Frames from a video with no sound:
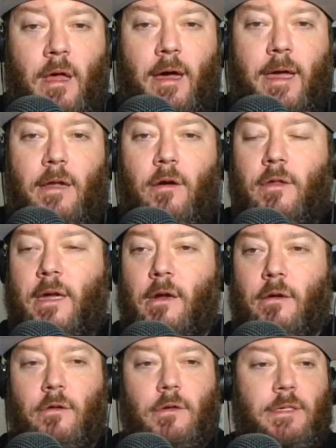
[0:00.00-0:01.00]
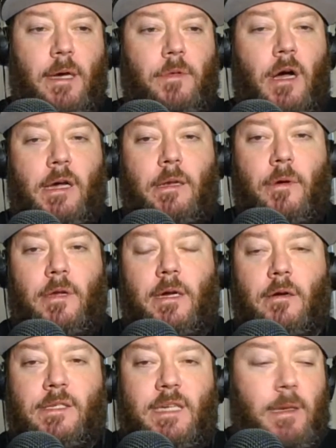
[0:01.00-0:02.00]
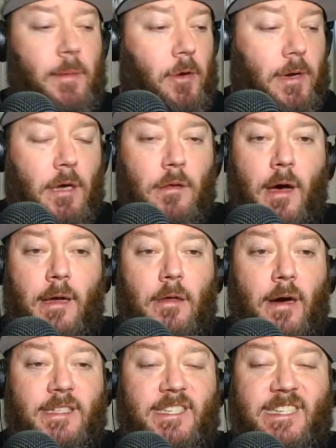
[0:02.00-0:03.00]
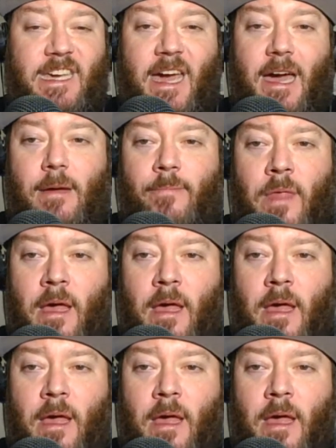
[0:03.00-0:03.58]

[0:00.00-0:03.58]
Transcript: Again, all the articles I'm talking about here, CWNonline.ca.